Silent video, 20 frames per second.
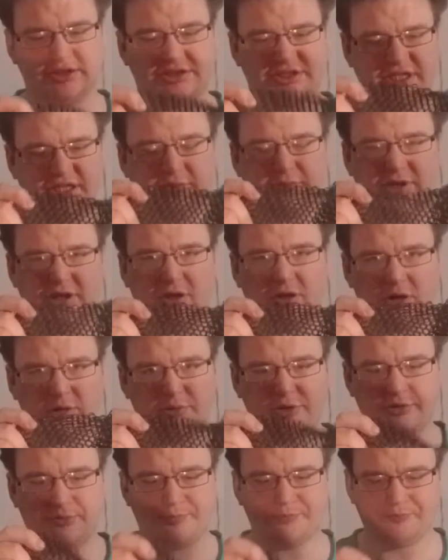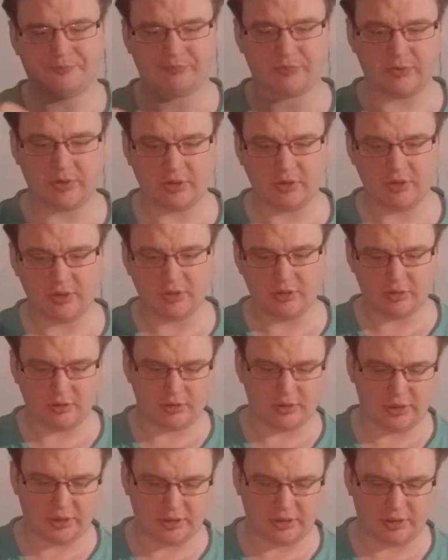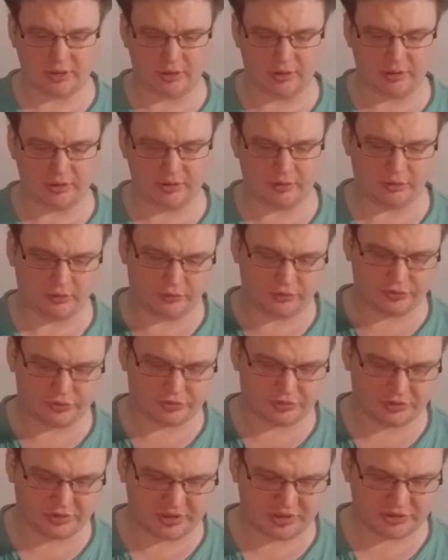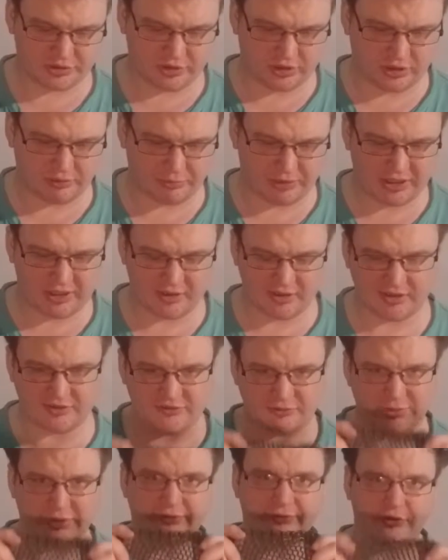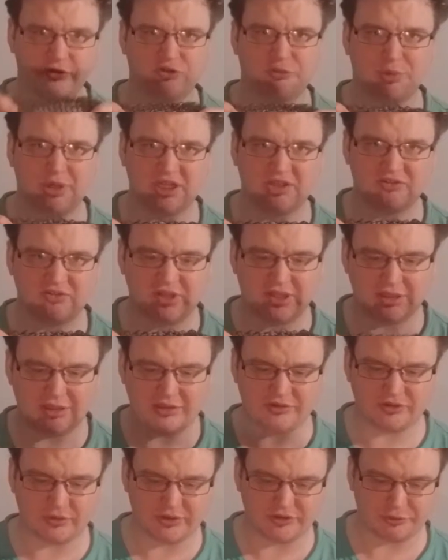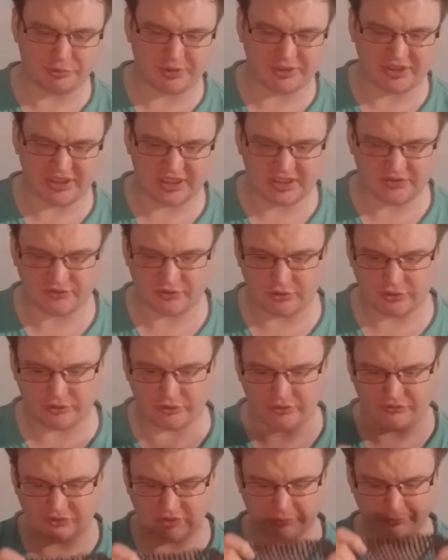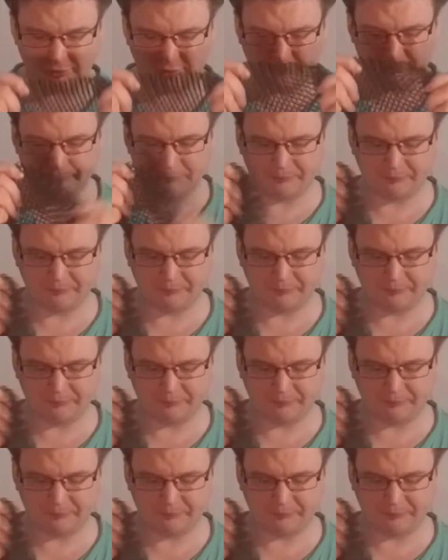chainmail armor, not traditionally made. It's made from spring steel, so it's a bit easier to assemble.